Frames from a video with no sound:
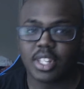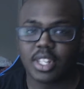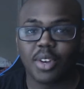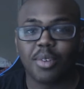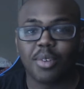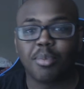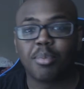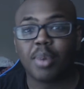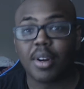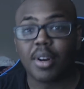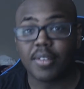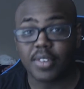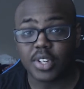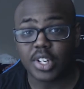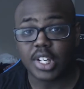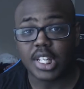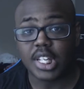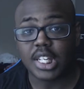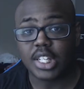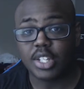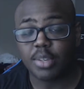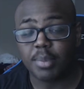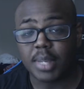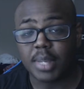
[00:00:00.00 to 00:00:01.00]
you know,
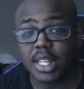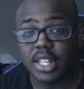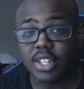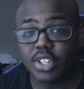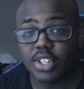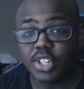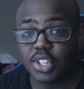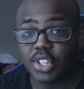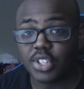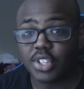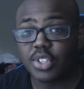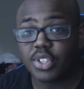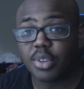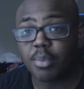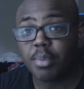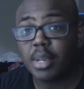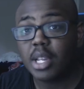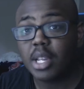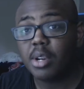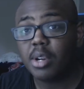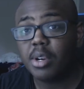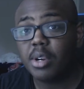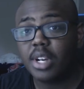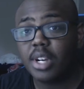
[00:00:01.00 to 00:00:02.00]
Brotherhood to me is just
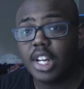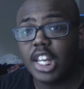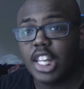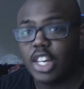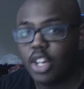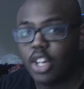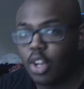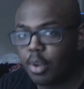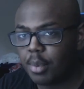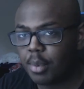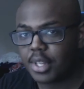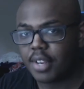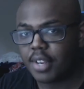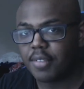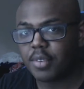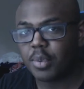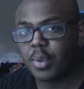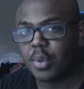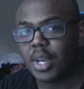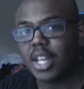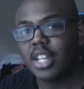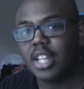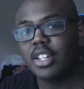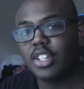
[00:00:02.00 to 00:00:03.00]
superior in almost
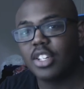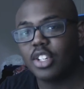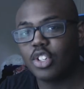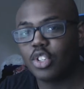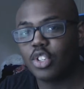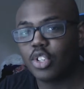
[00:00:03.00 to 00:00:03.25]
every way.